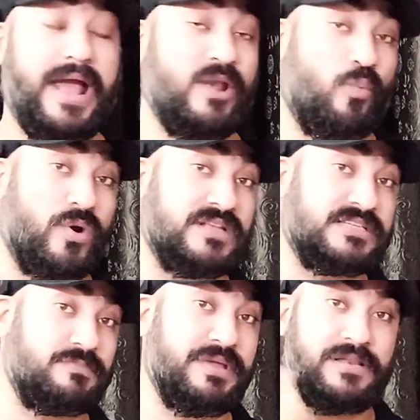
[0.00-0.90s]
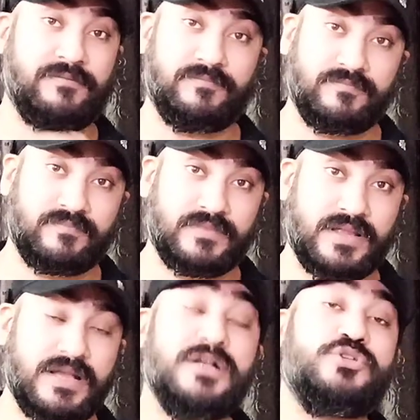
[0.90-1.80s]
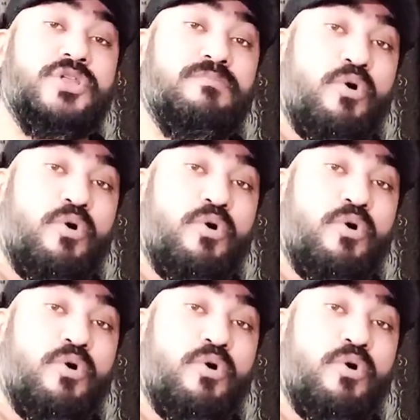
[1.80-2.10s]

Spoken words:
And what does it mean? So the